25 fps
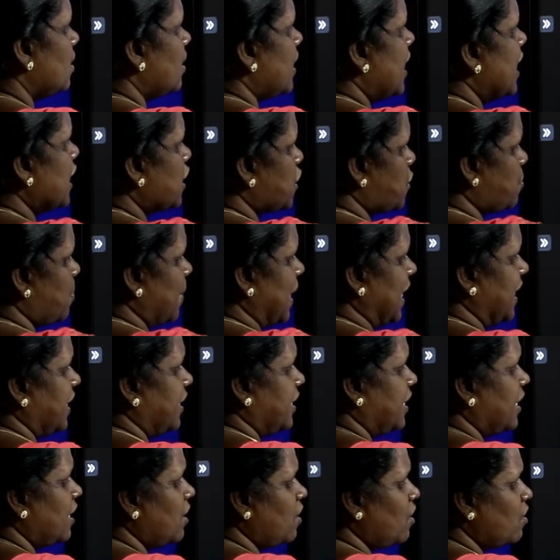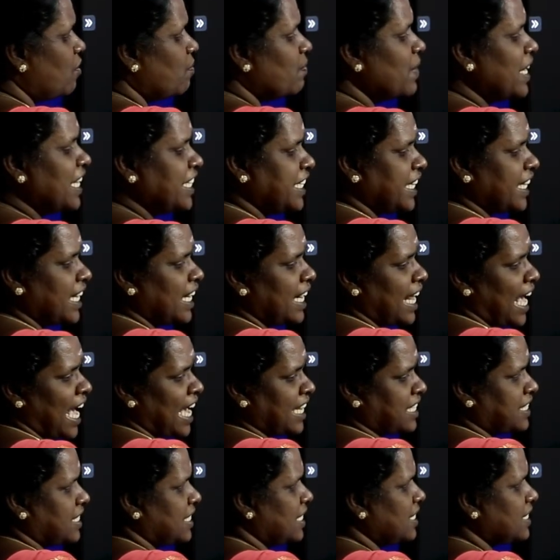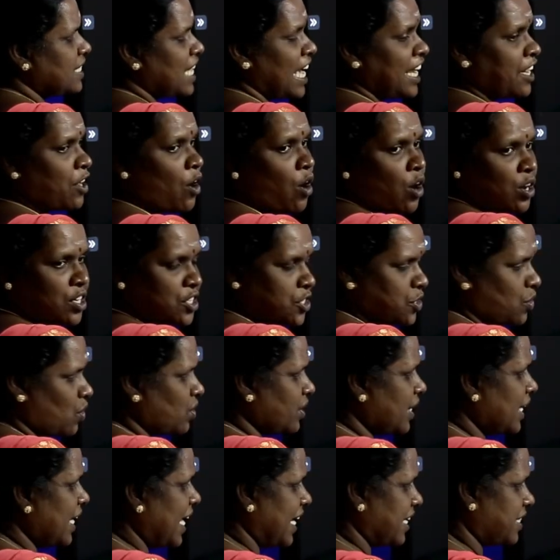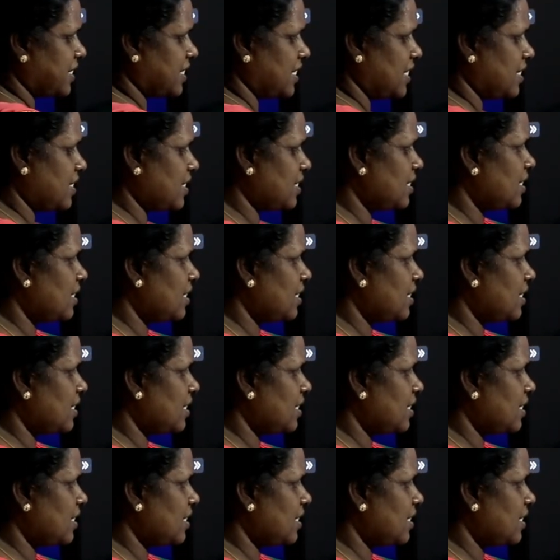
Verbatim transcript: explain the vertical axis and horizontal axis.